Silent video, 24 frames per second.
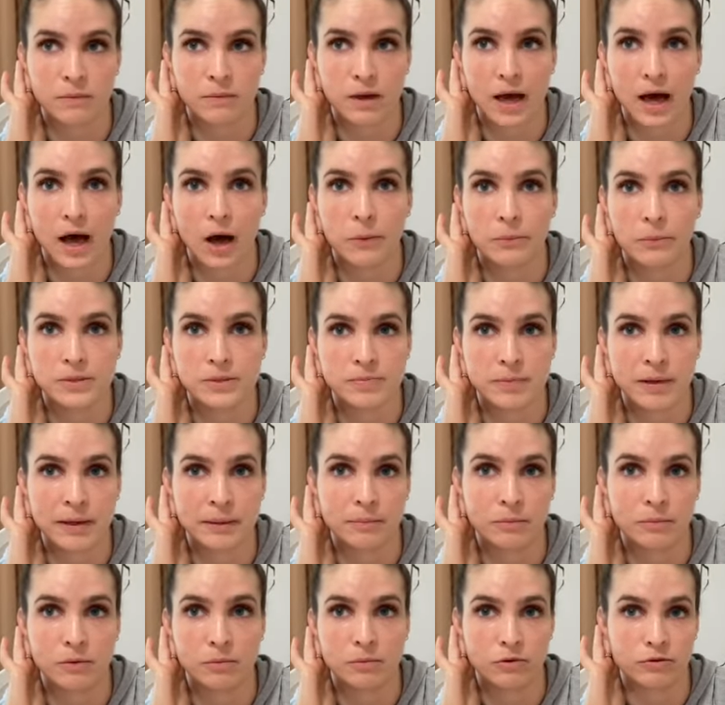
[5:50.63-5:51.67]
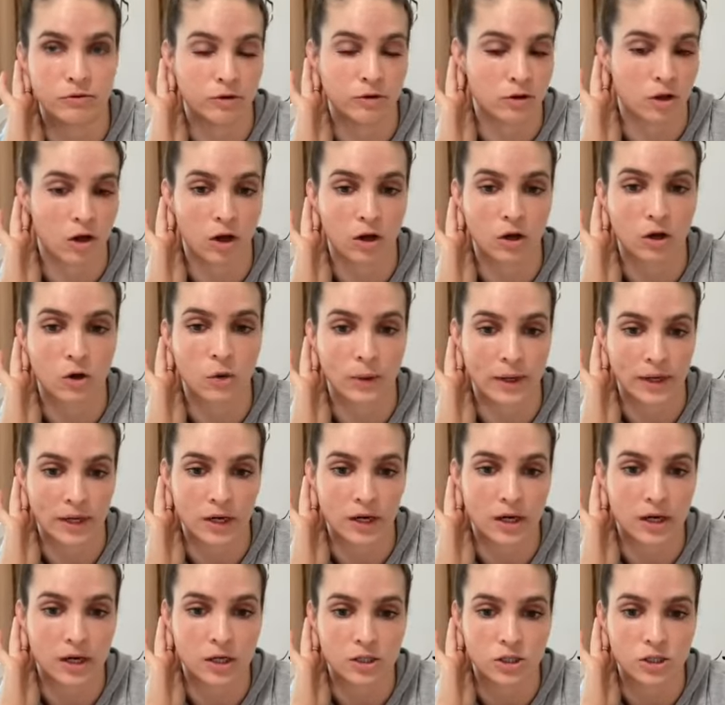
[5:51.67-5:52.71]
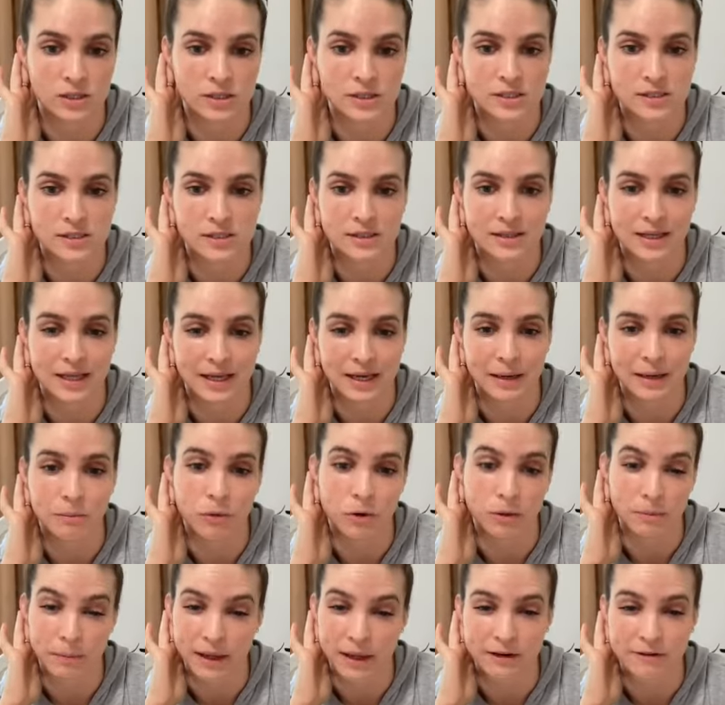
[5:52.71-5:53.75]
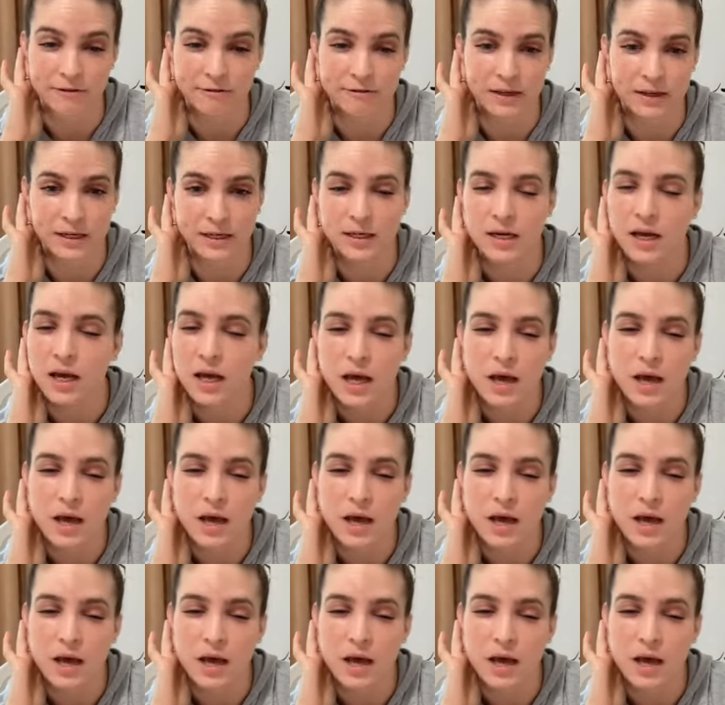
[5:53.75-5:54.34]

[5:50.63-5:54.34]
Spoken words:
helps people move along quicker. Just they get more benefit,